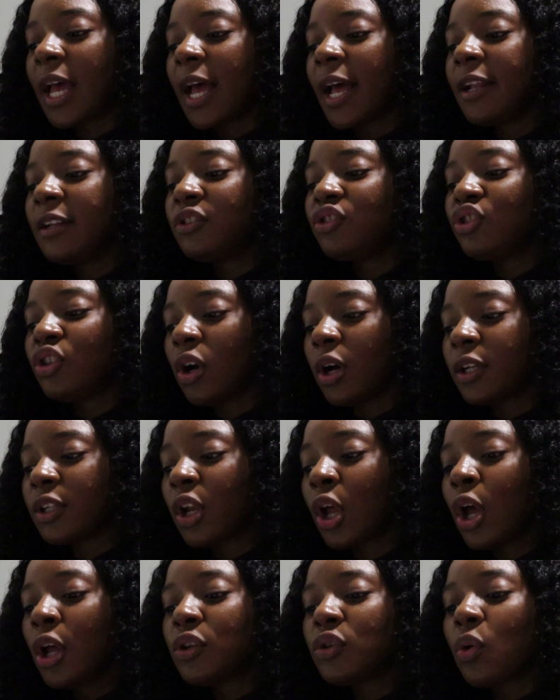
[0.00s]
and
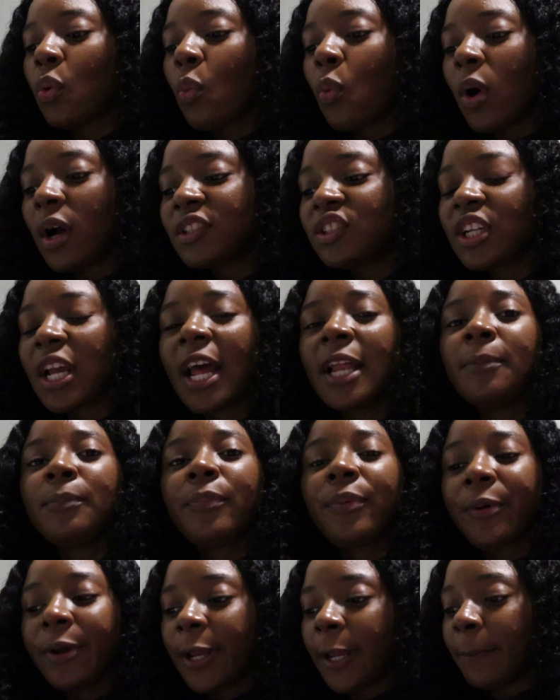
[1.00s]
John, to watch
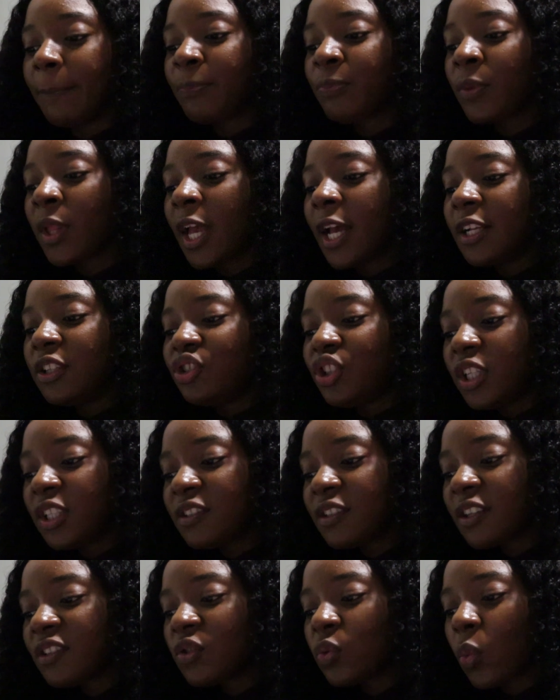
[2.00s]
and pray.
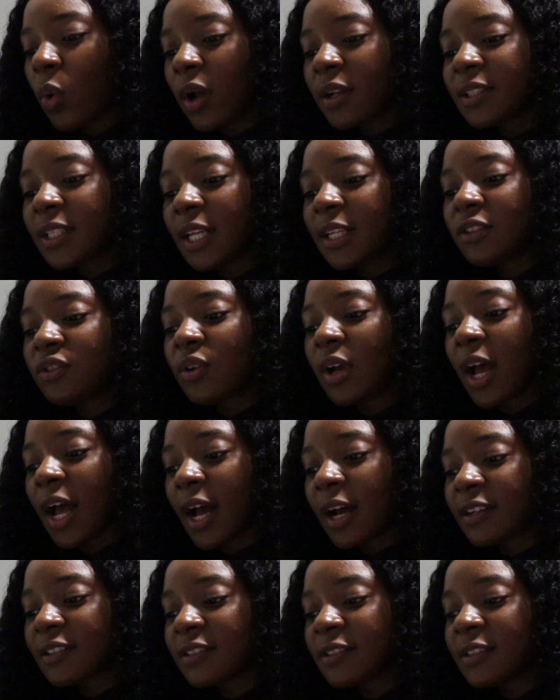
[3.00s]
Jesus wanted to
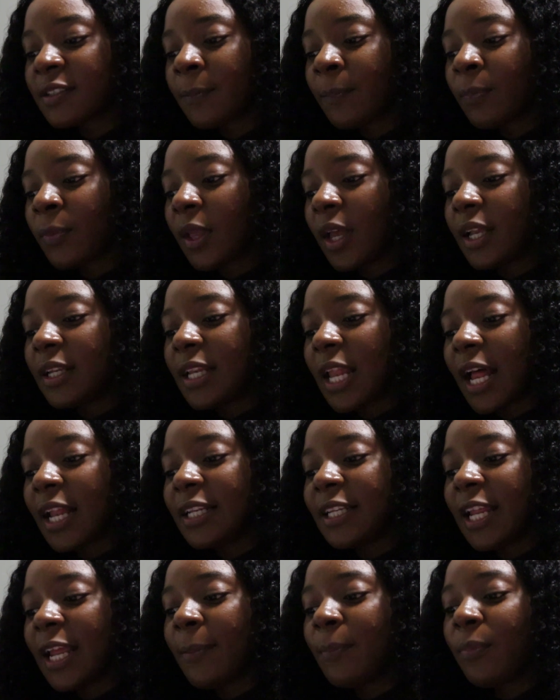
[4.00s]
ask
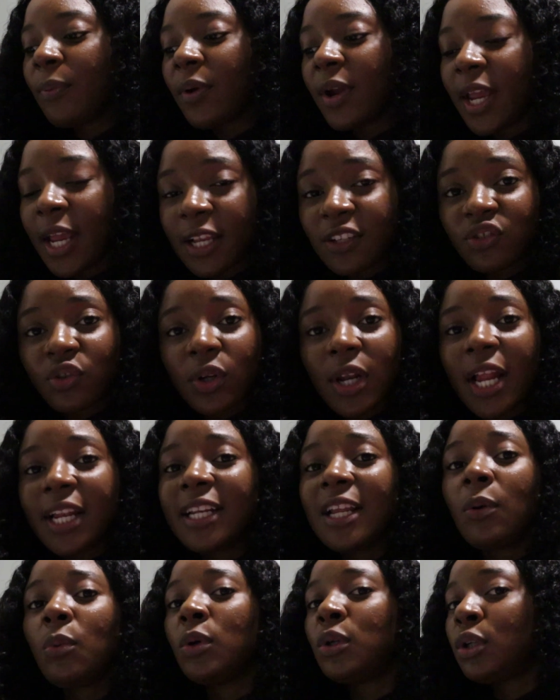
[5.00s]
that they pray so
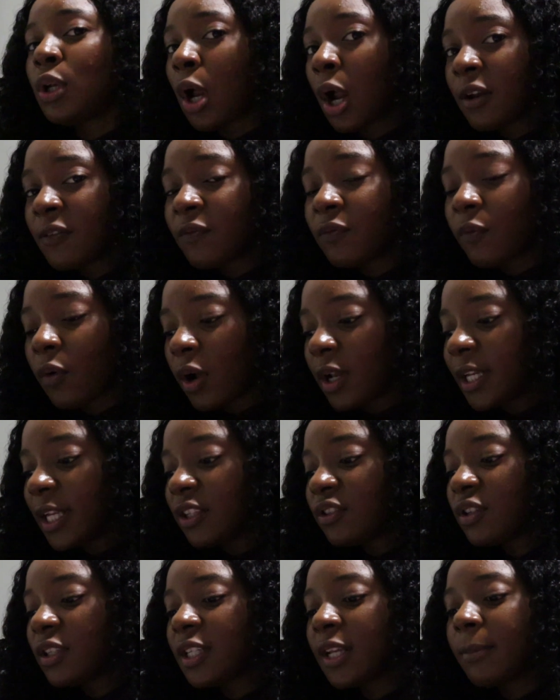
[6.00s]
that they will not fall
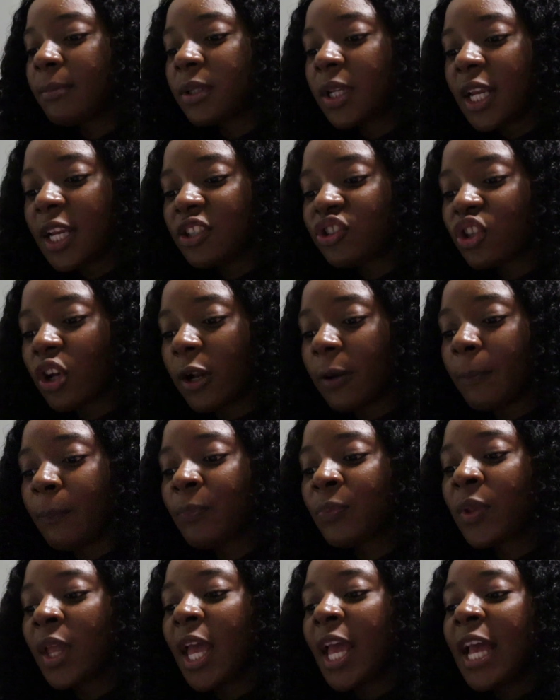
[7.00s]
into
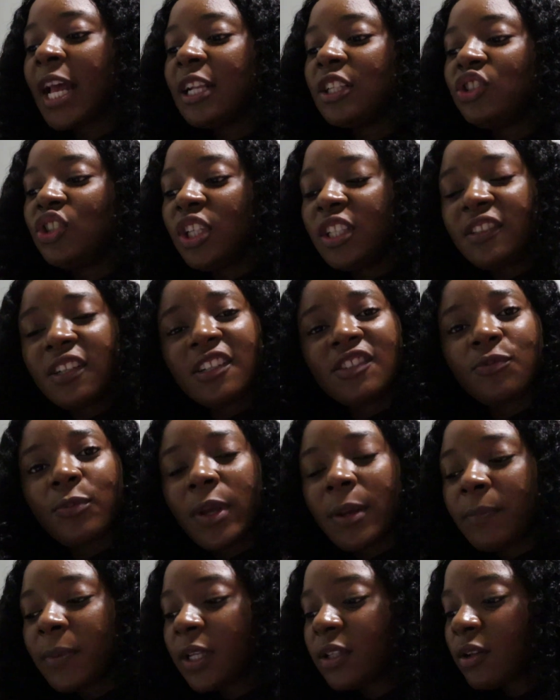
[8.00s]
temptation. Jesus
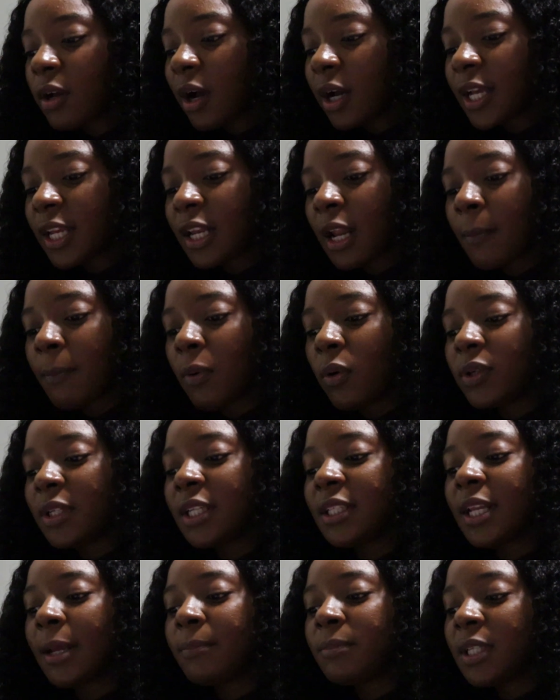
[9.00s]
may be talking about
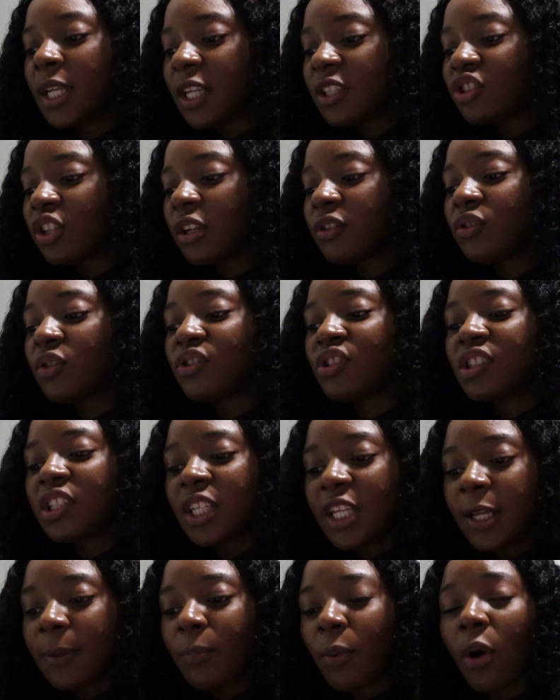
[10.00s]
the temptation to
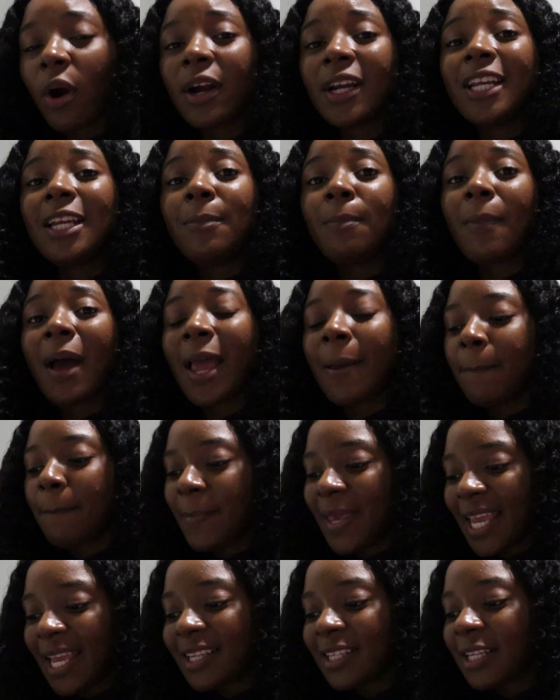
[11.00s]
sleep, or he might
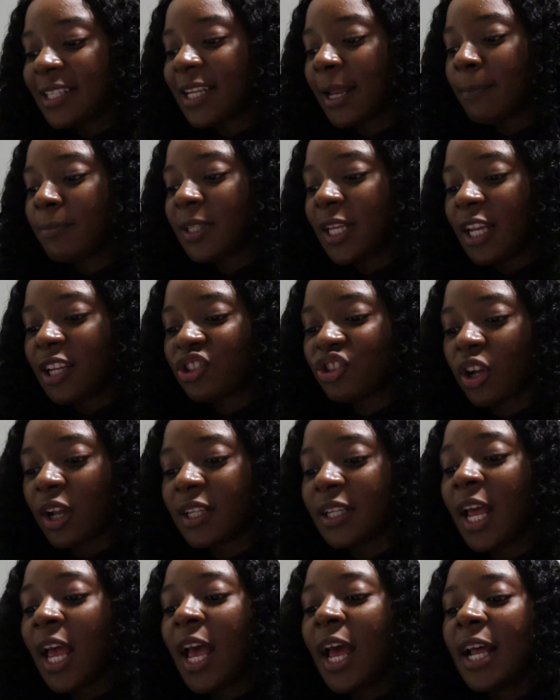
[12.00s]
mean the
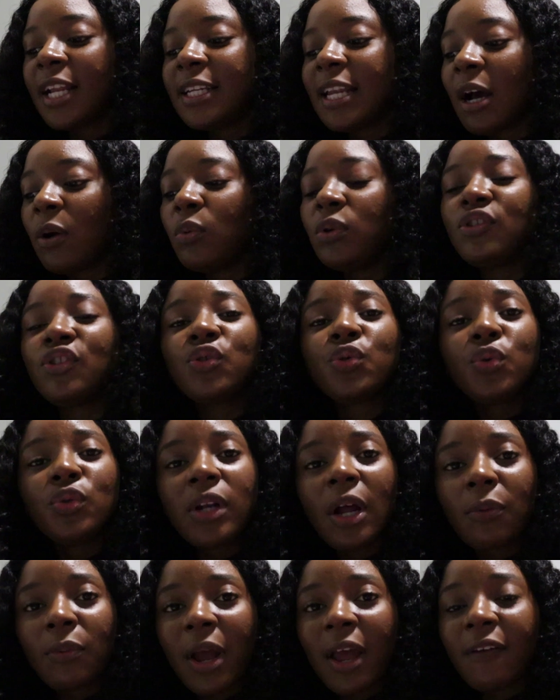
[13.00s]
temptation that will
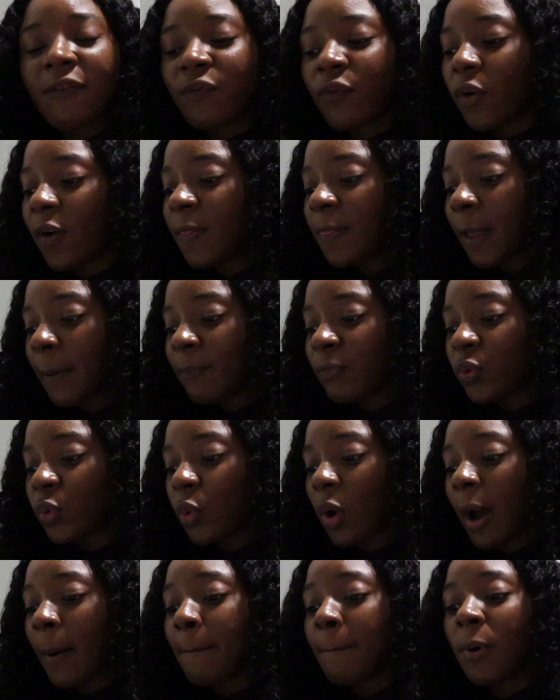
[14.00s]
soon arrive for them
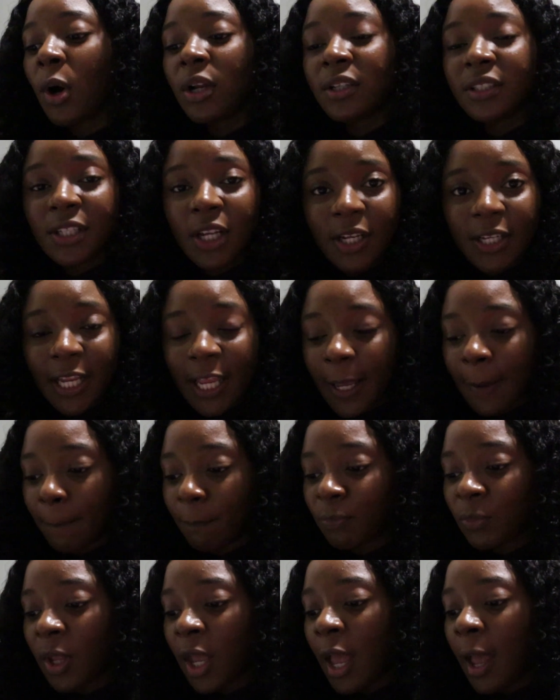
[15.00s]
to abandon
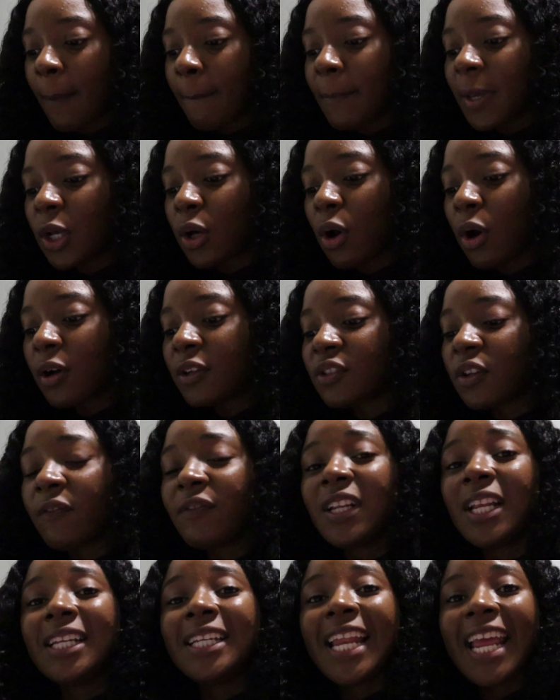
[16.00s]
him because
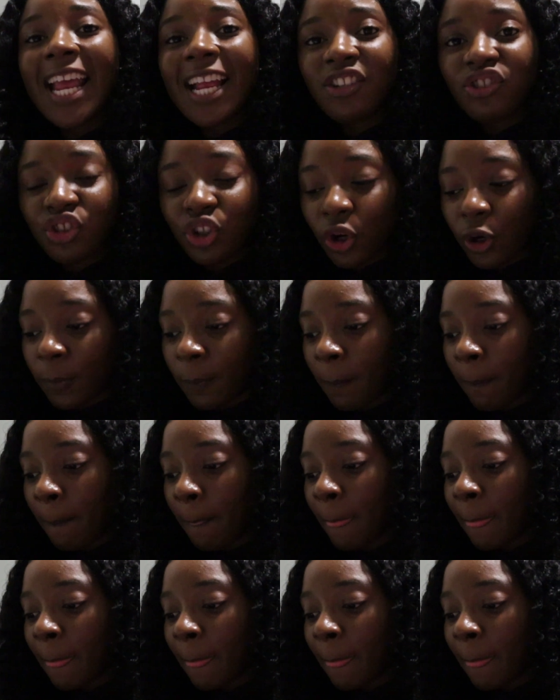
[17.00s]
of the danger.